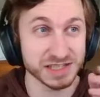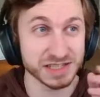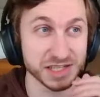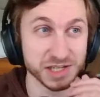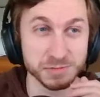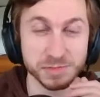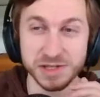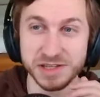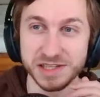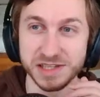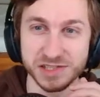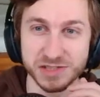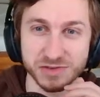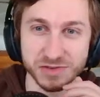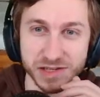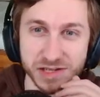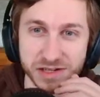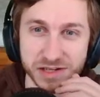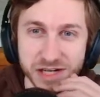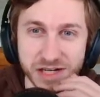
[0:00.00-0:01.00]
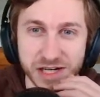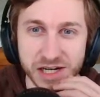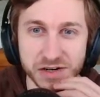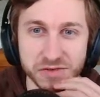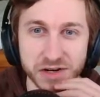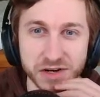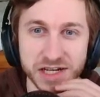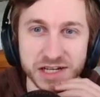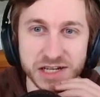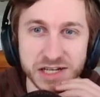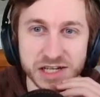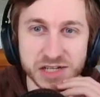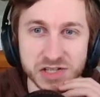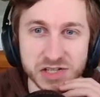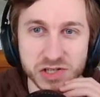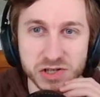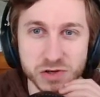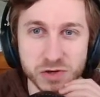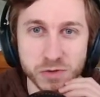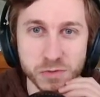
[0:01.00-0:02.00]
gonna be this screen, right?
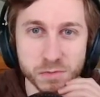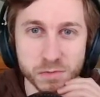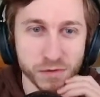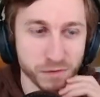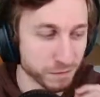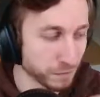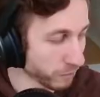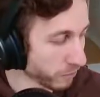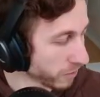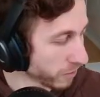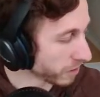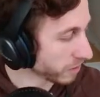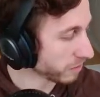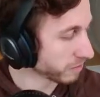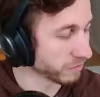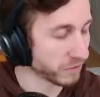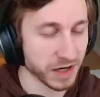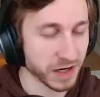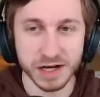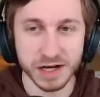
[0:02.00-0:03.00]
So before, right